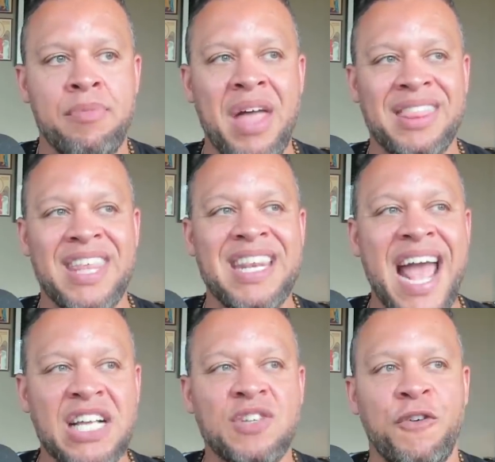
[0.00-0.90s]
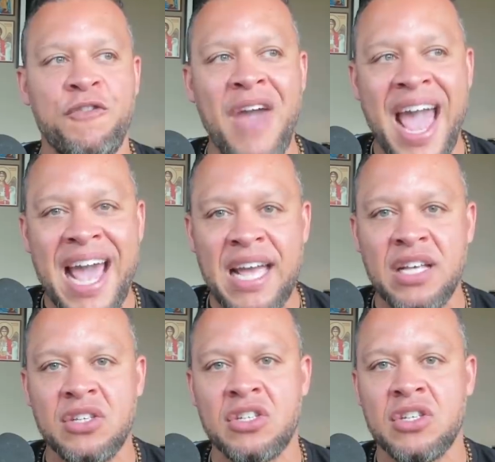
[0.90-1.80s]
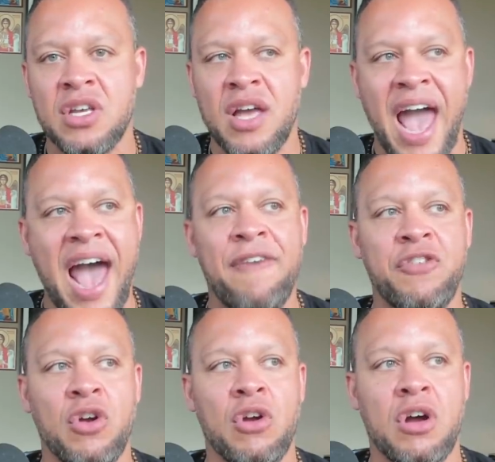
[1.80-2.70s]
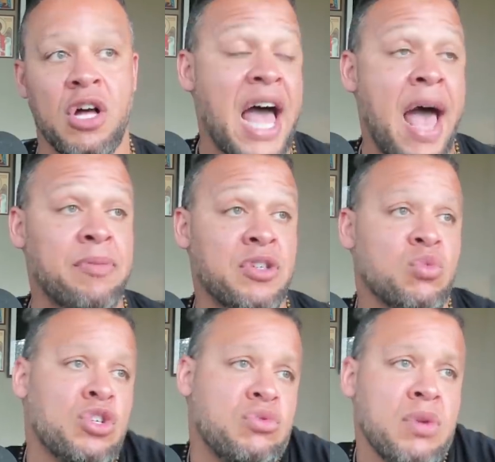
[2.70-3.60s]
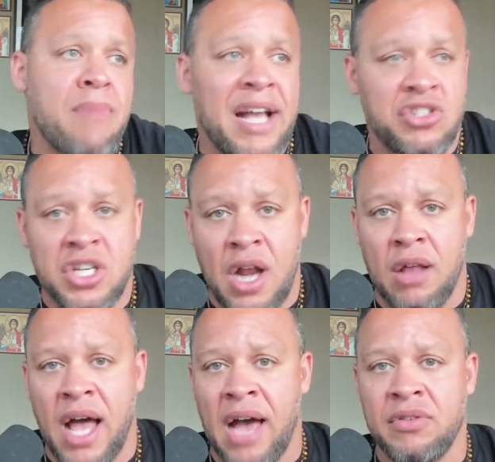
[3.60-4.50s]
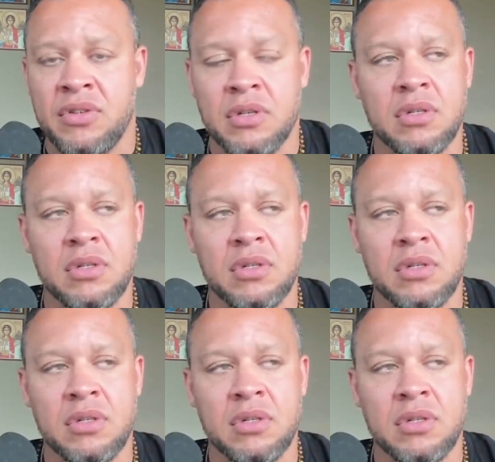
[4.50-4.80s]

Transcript: that the next phase after collapse, which we might see in our lives,